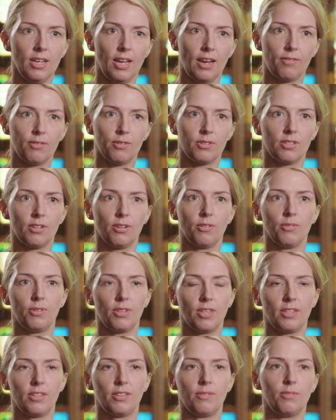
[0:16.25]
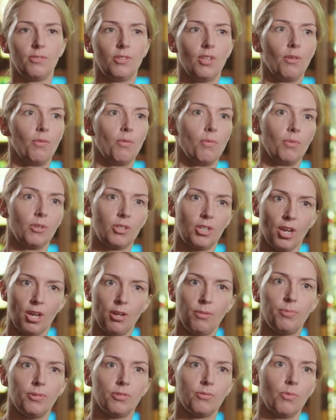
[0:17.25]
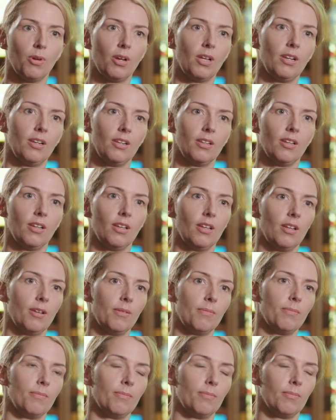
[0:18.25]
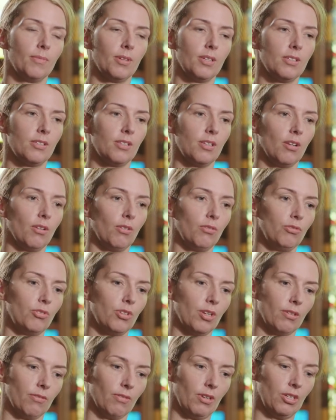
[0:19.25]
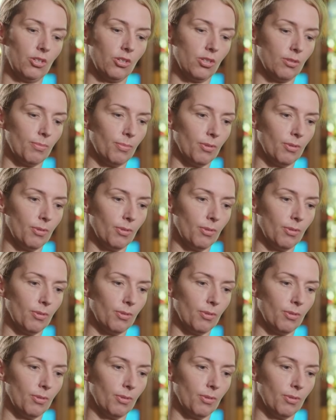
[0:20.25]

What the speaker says: Everyone said, that no one would cope as well as the old generations.